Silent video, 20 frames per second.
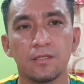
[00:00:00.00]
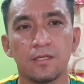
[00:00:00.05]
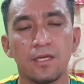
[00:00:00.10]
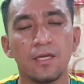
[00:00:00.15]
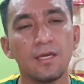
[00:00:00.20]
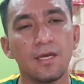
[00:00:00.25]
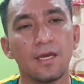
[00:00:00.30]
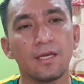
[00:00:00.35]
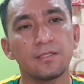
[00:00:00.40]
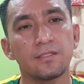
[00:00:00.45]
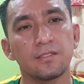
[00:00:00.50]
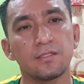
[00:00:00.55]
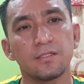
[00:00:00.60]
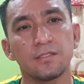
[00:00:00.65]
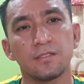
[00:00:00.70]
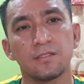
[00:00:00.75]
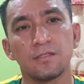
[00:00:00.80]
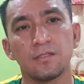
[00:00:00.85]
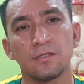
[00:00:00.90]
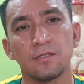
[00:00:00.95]

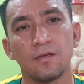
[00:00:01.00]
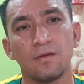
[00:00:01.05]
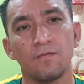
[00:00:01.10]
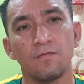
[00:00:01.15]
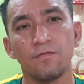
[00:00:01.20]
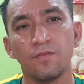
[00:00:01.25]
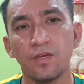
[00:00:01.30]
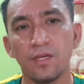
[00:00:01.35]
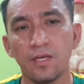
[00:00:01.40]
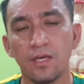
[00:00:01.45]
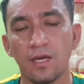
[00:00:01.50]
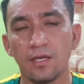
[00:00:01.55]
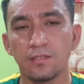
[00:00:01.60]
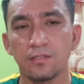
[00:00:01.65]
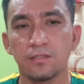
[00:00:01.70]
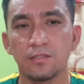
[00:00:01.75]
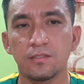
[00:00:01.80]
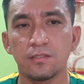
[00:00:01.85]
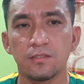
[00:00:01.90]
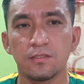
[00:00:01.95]
es,
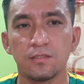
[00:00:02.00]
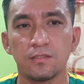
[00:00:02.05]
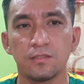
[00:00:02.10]
ves,